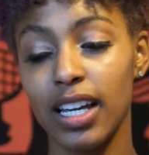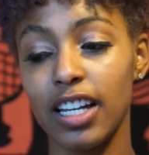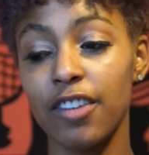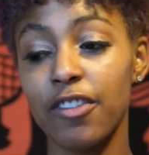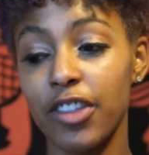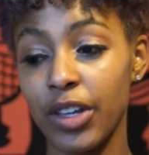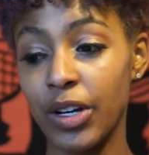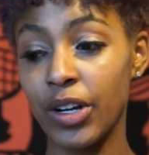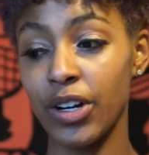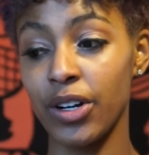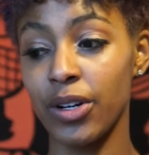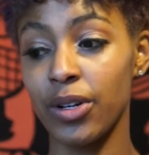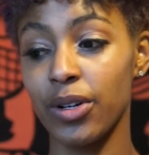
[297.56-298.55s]
If
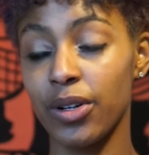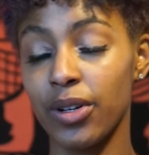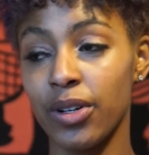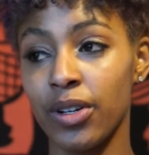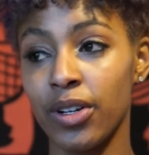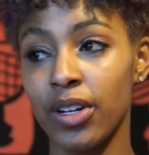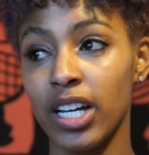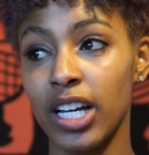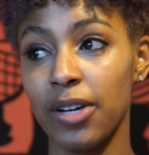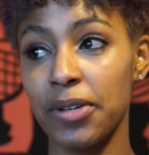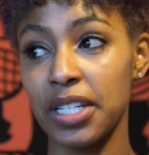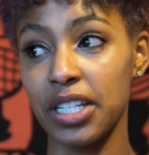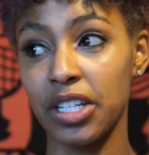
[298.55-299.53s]
there
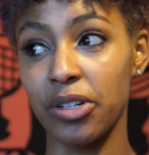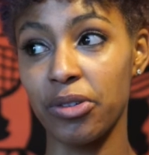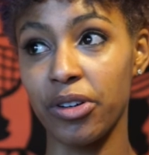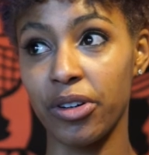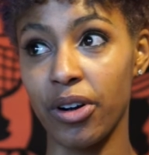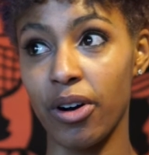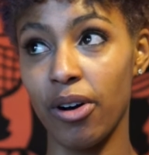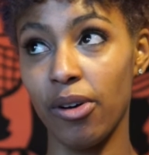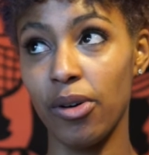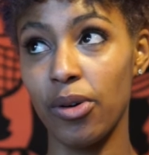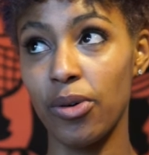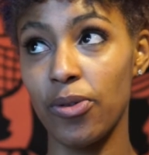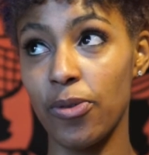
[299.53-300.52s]
was a little girl
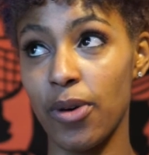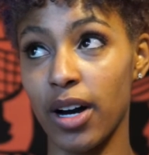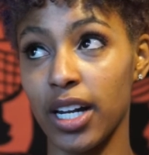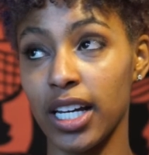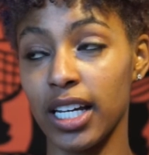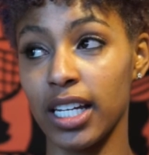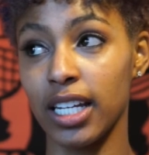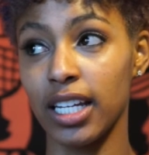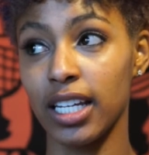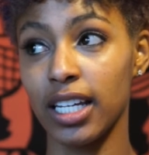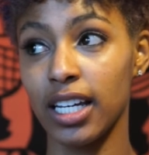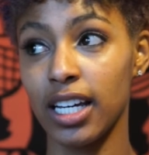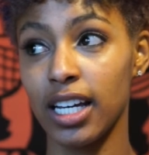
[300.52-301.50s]
who wanted
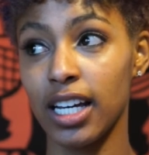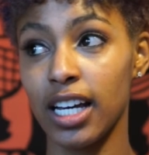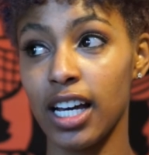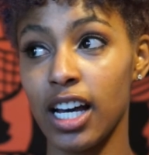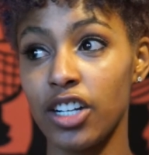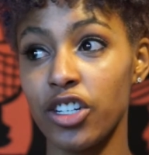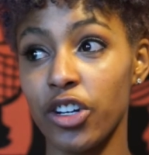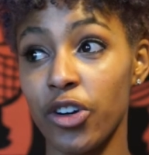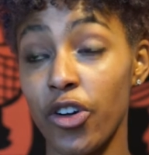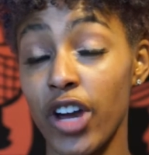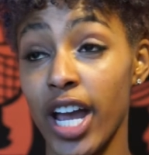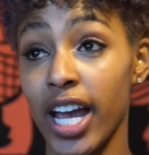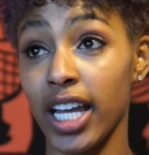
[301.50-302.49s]
to
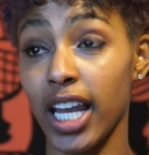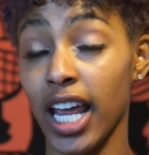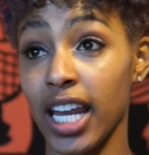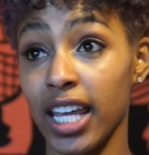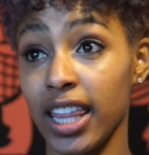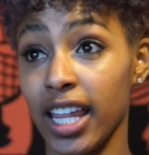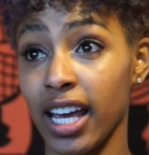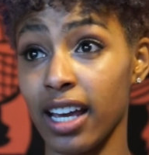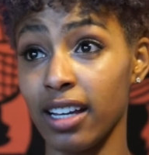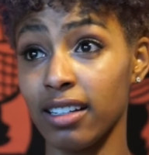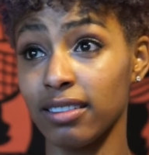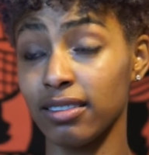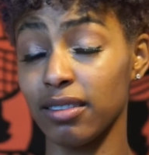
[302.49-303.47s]
create anything